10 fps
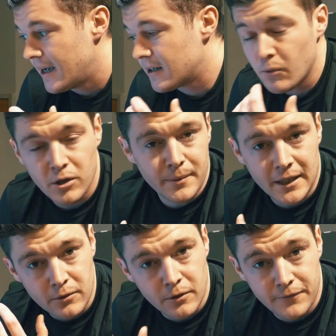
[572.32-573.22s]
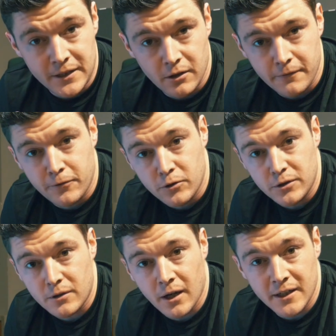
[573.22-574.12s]
and I want to be able to do a video for
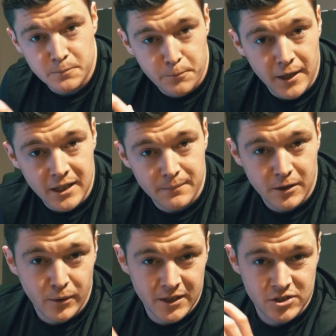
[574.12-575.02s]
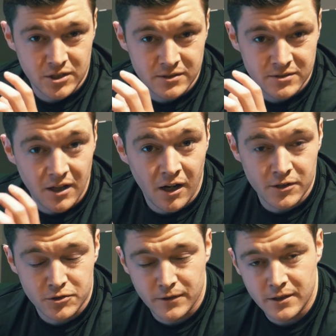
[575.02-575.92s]
you guys, bringing up the questions,
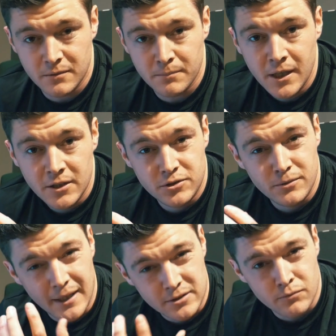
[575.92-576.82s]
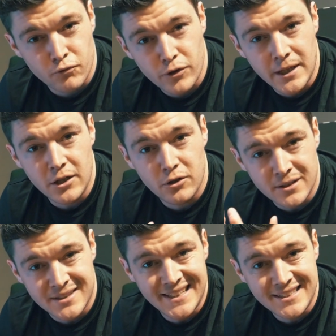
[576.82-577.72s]
answering them, so you get some really
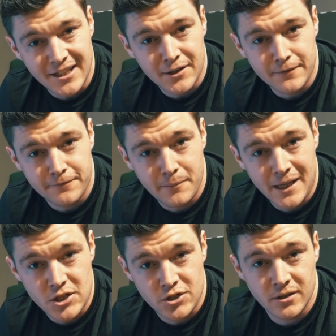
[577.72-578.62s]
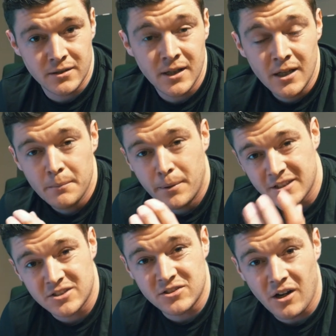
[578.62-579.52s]
good detailed information,
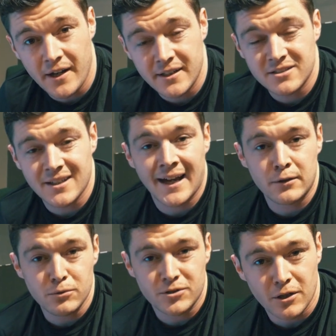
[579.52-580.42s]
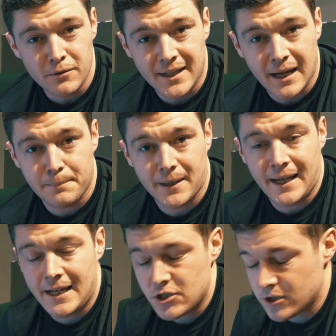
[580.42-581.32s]
but the science and also the
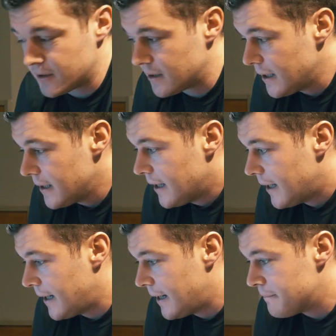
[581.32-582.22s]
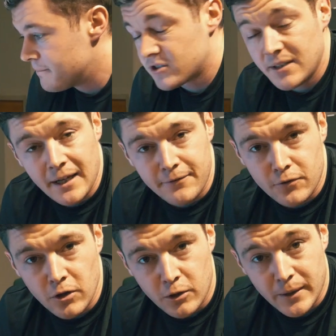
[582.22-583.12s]
application. So yeah, if
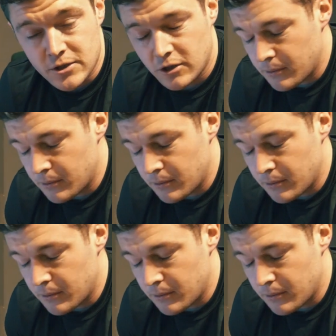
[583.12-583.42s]
you've got a question,